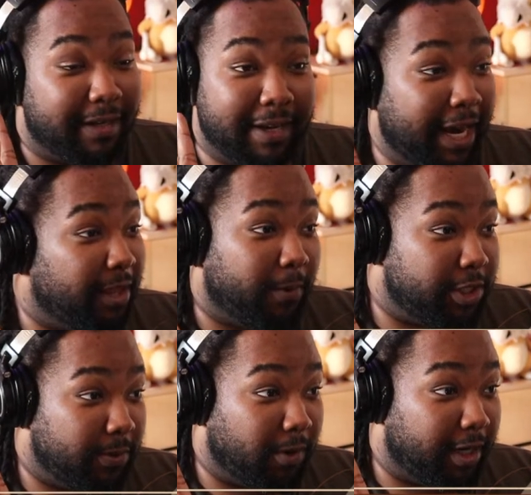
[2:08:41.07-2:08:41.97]
Not in the way
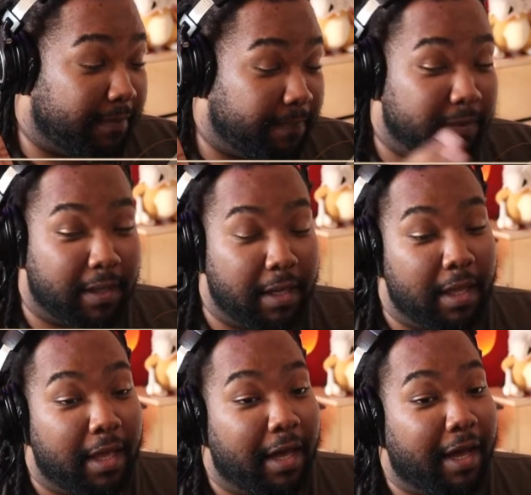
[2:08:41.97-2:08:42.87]
she wanted.
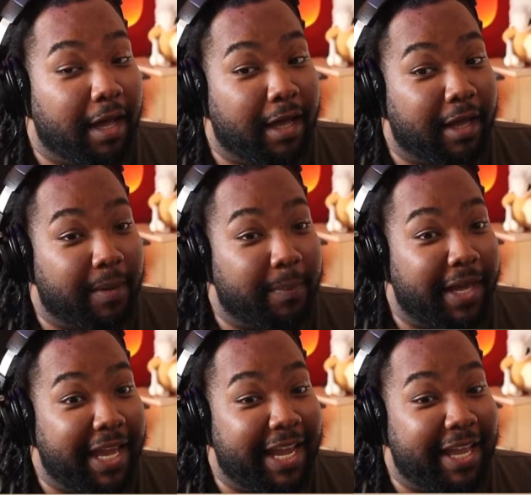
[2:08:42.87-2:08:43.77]

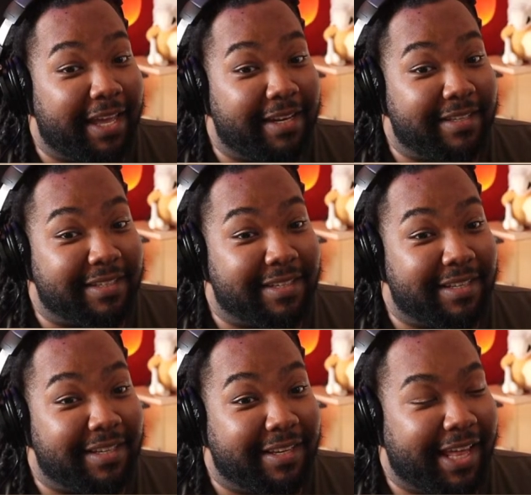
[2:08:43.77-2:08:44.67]
And
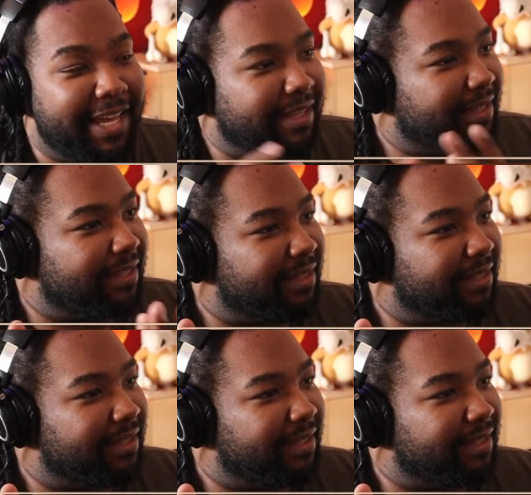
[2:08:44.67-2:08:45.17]
like